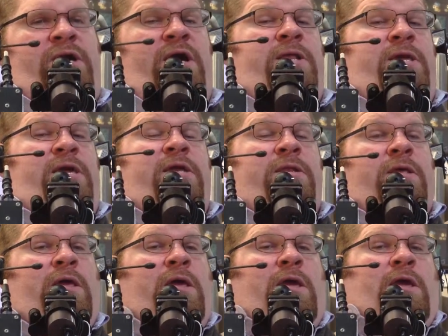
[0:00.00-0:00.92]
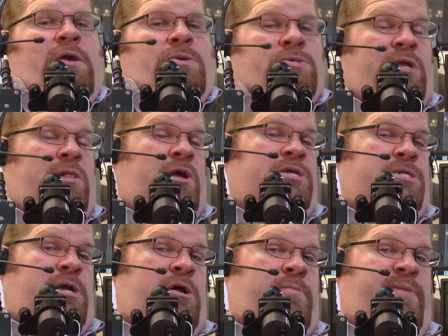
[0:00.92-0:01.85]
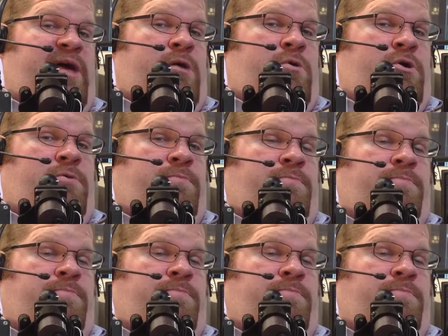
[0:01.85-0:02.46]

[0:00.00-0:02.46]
cutting it, so I lost all power.